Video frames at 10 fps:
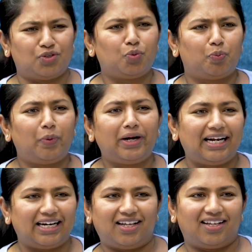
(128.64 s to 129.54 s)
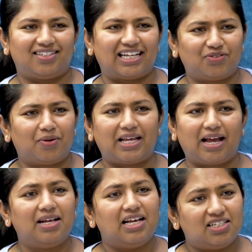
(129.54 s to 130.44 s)
stupid it is. That's what I'm
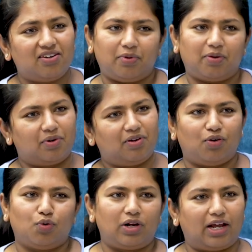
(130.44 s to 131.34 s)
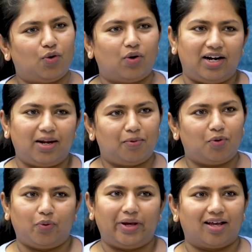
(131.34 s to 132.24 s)
saying. So you end up
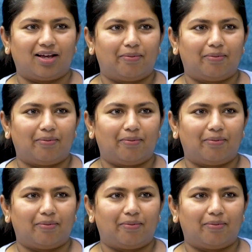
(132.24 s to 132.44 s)
knowing.